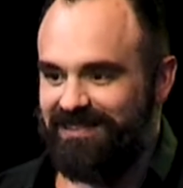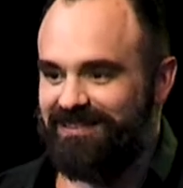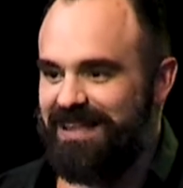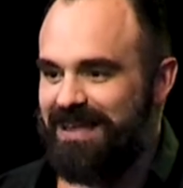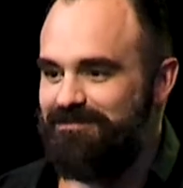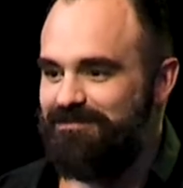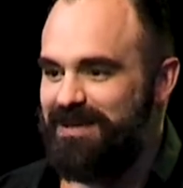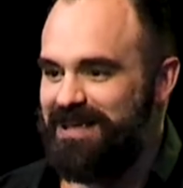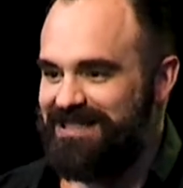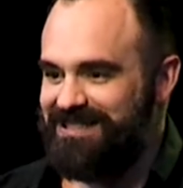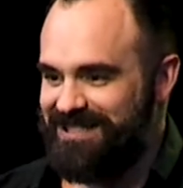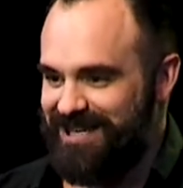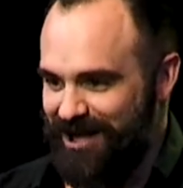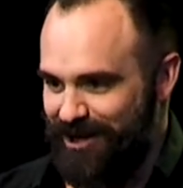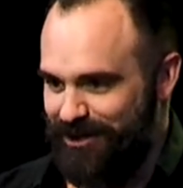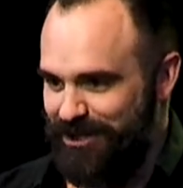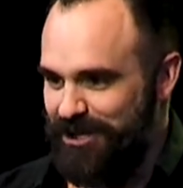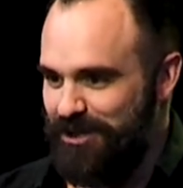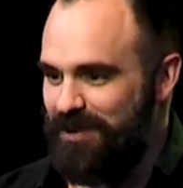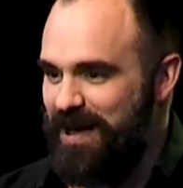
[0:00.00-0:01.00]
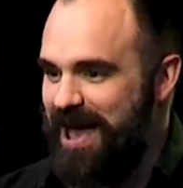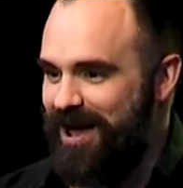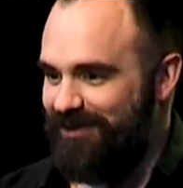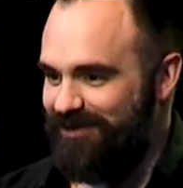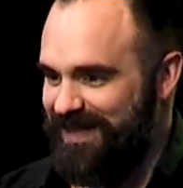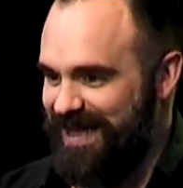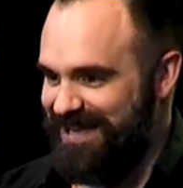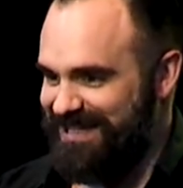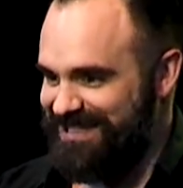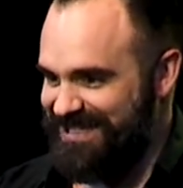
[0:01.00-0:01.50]
Let me tell you how
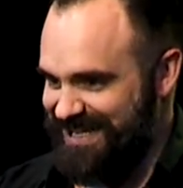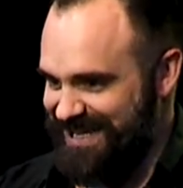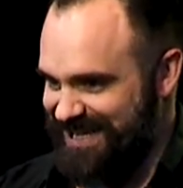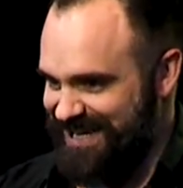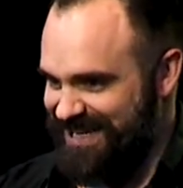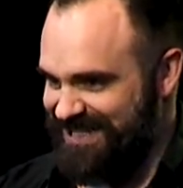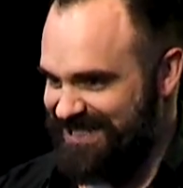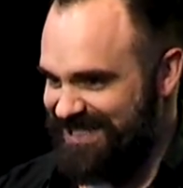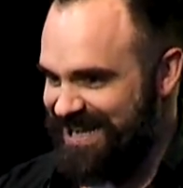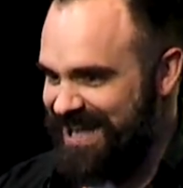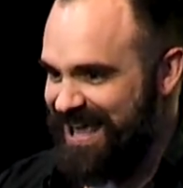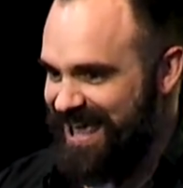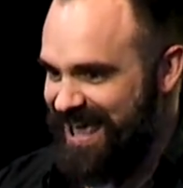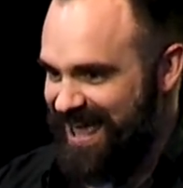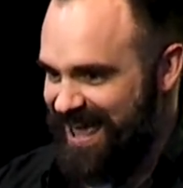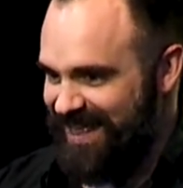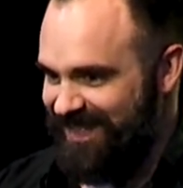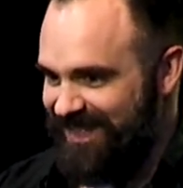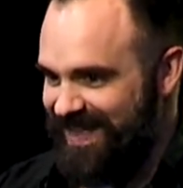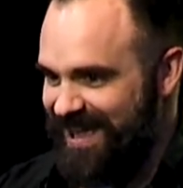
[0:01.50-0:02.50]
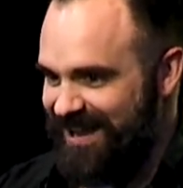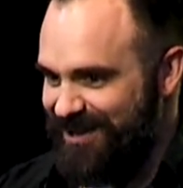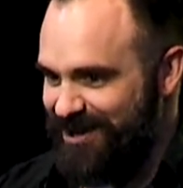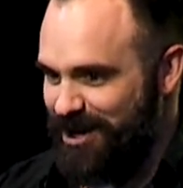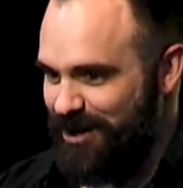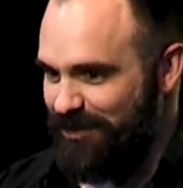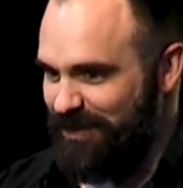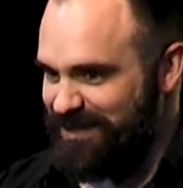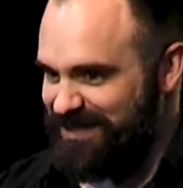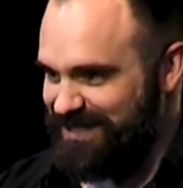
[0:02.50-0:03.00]
they did it. And they
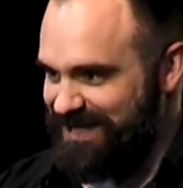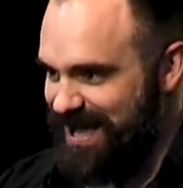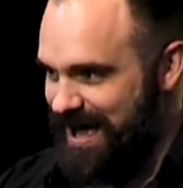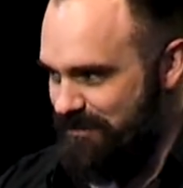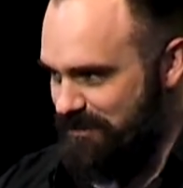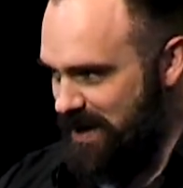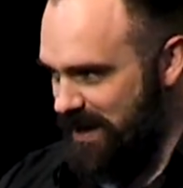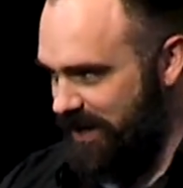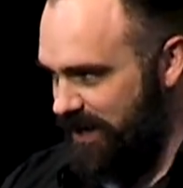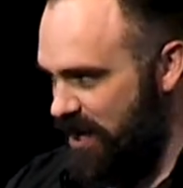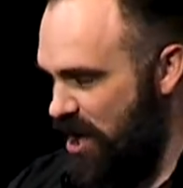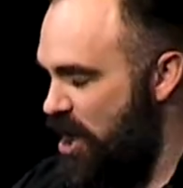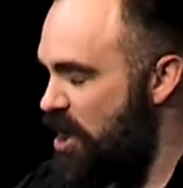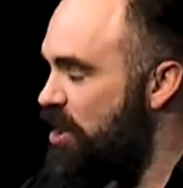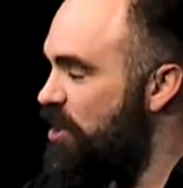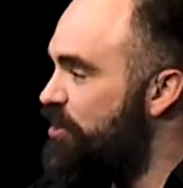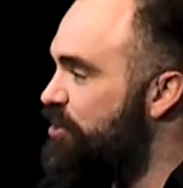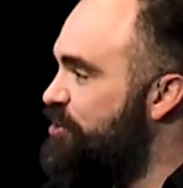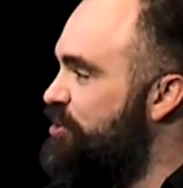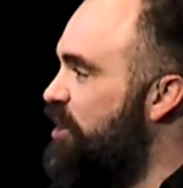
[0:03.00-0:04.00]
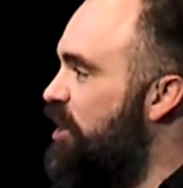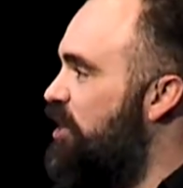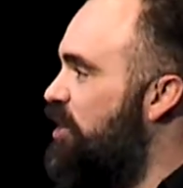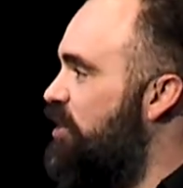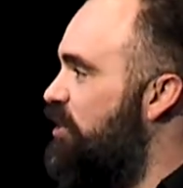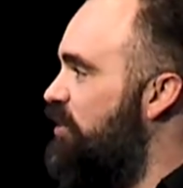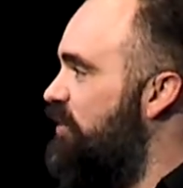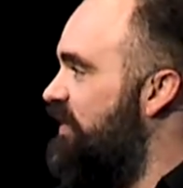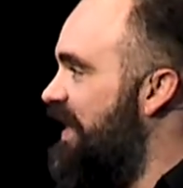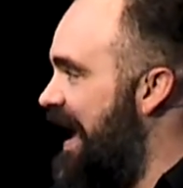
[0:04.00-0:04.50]
know what's coming.
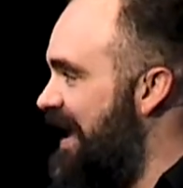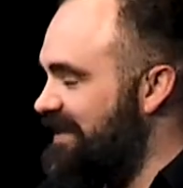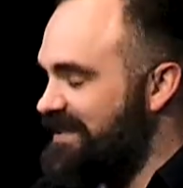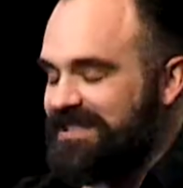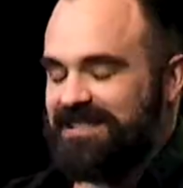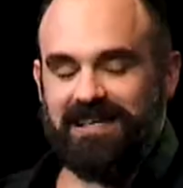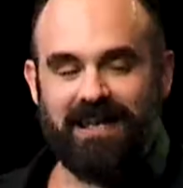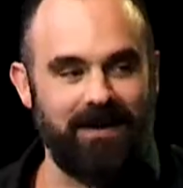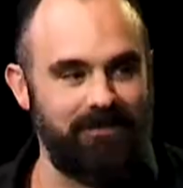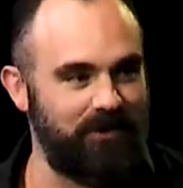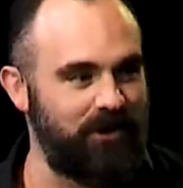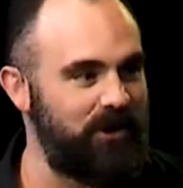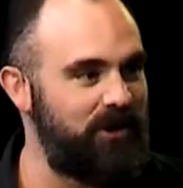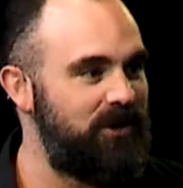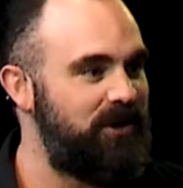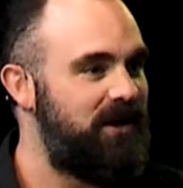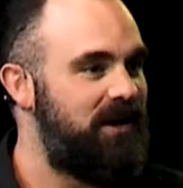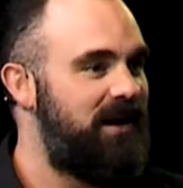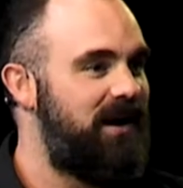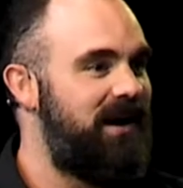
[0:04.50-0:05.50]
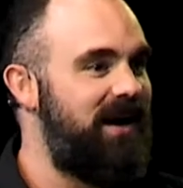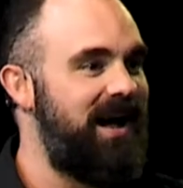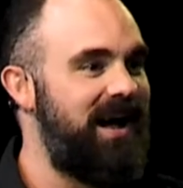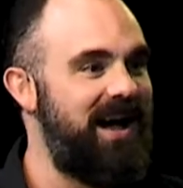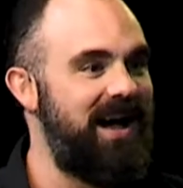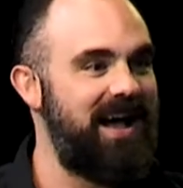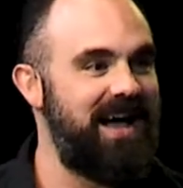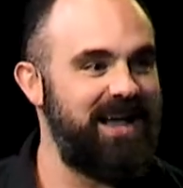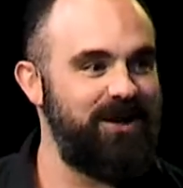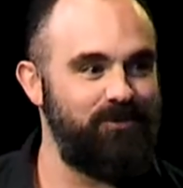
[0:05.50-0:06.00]
So that summer,
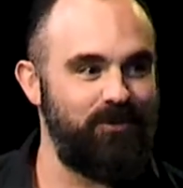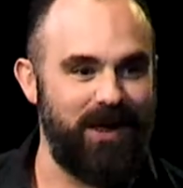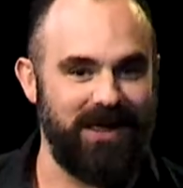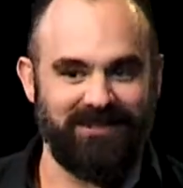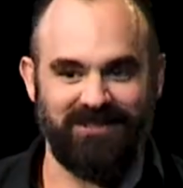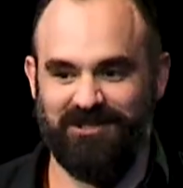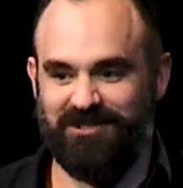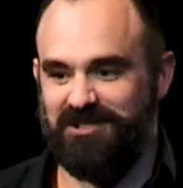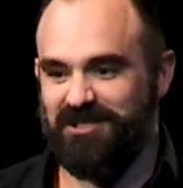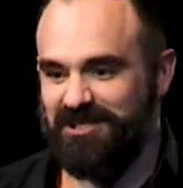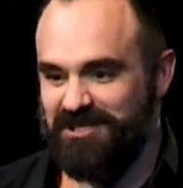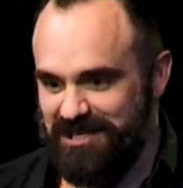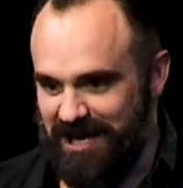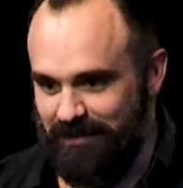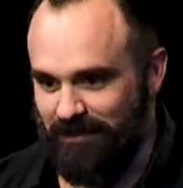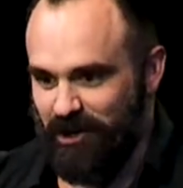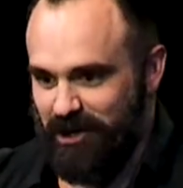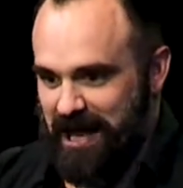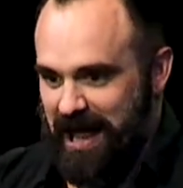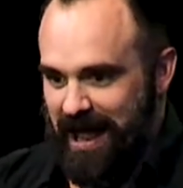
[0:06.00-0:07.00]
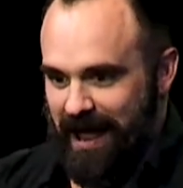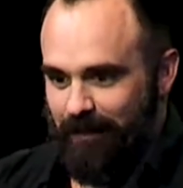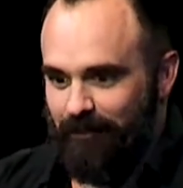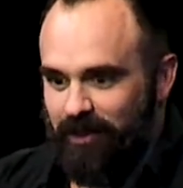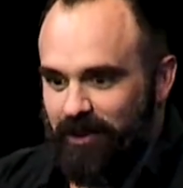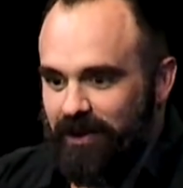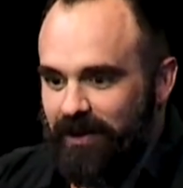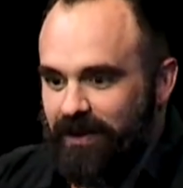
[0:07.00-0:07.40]
I went to summer camp.